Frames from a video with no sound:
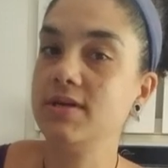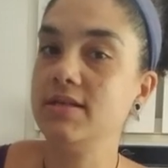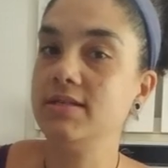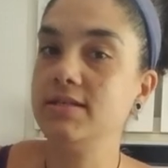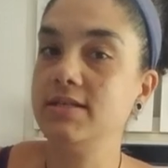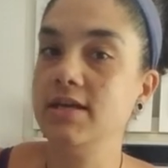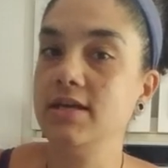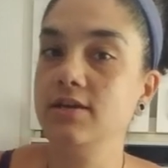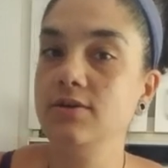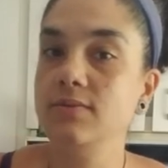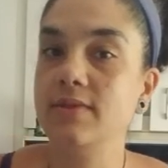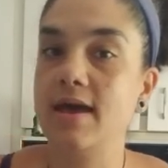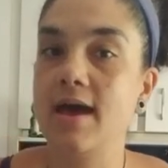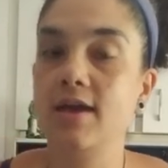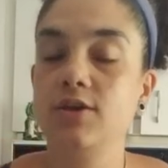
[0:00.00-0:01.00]
continue
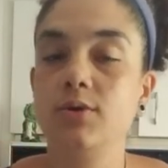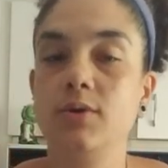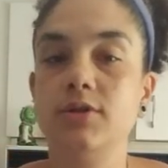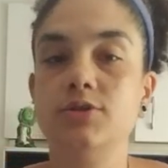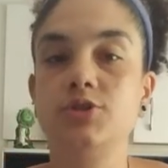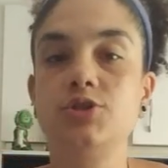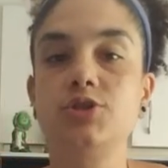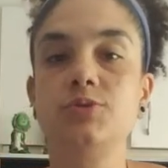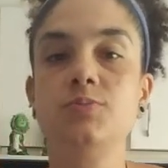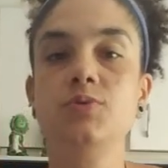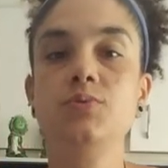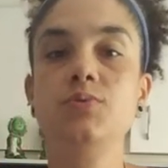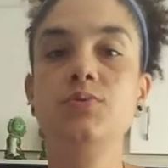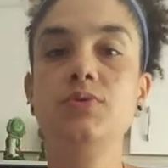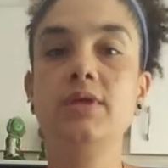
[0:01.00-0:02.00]
that, you can
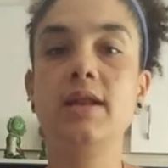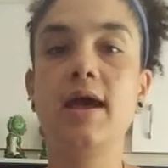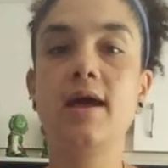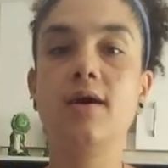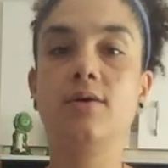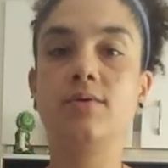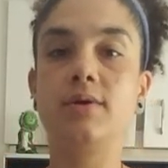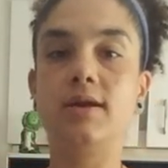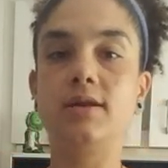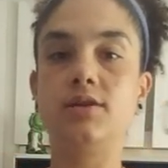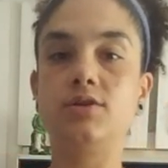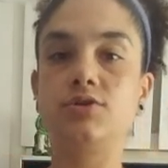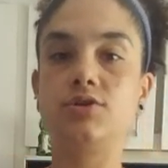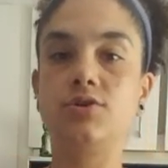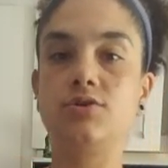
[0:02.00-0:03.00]
smooth it out and
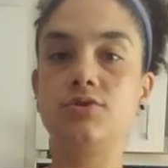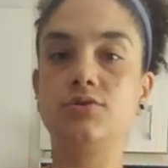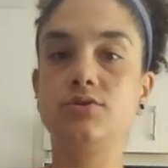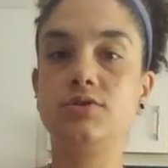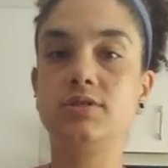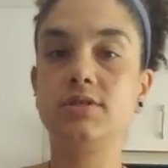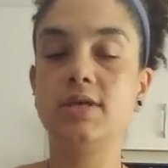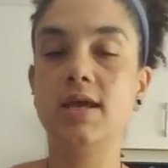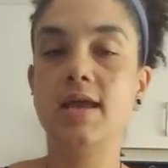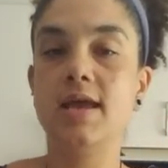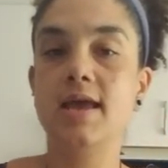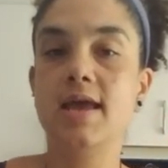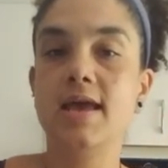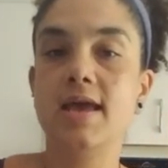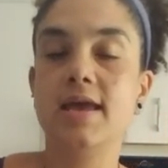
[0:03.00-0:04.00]
it turns
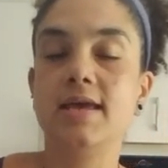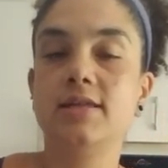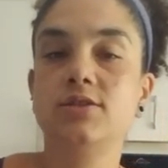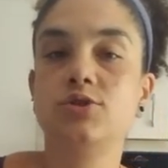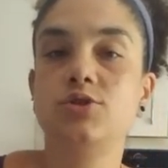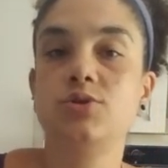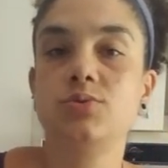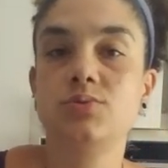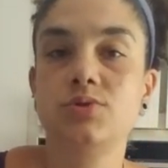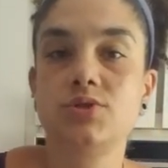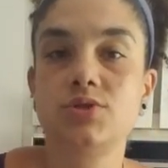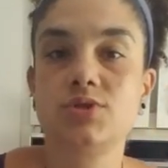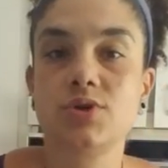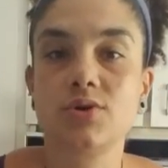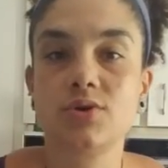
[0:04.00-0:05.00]
into
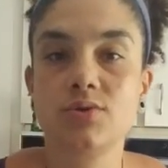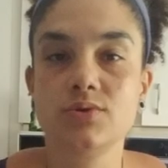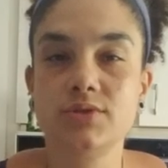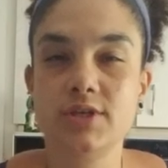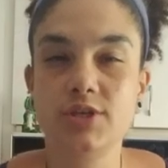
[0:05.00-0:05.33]
circles.